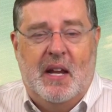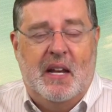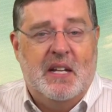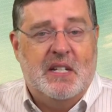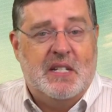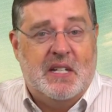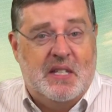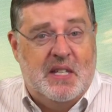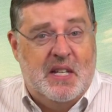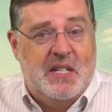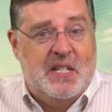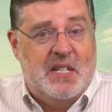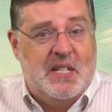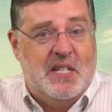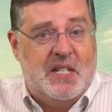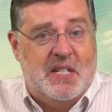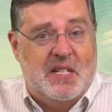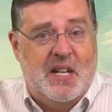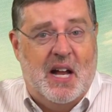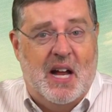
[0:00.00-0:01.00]
He says, this is the
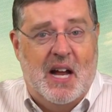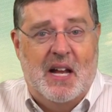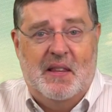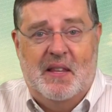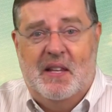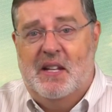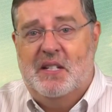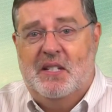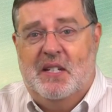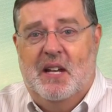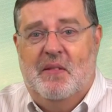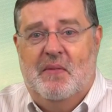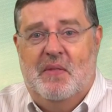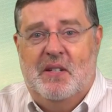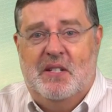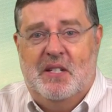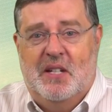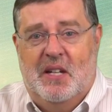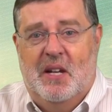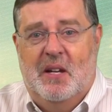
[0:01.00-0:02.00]
sign that is given
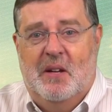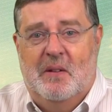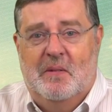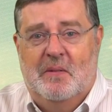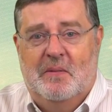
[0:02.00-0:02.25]
to you.